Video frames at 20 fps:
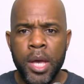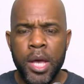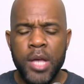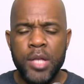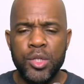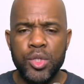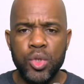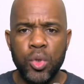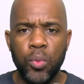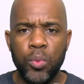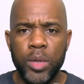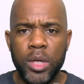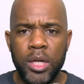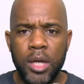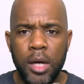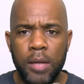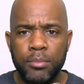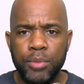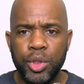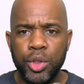And so we
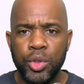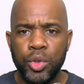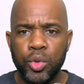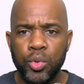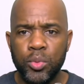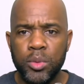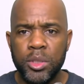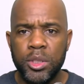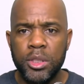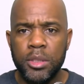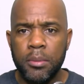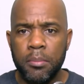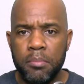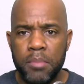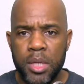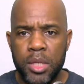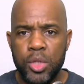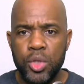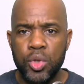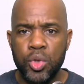come to you. We
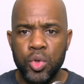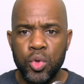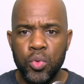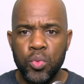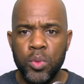submit to you.